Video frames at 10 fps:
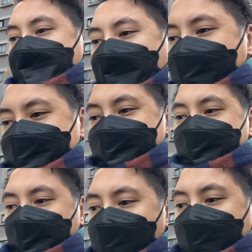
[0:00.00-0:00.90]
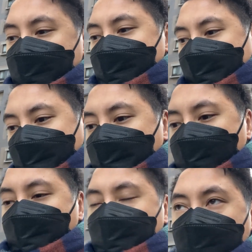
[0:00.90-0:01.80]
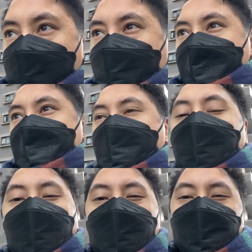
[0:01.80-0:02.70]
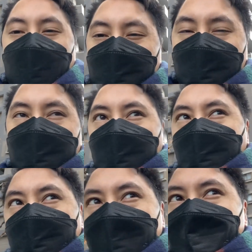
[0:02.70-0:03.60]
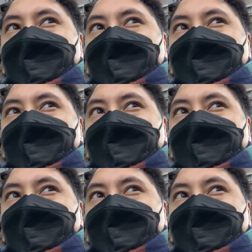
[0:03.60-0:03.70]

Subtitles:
But since I'm trying to do pretty much straight out of camera stuff,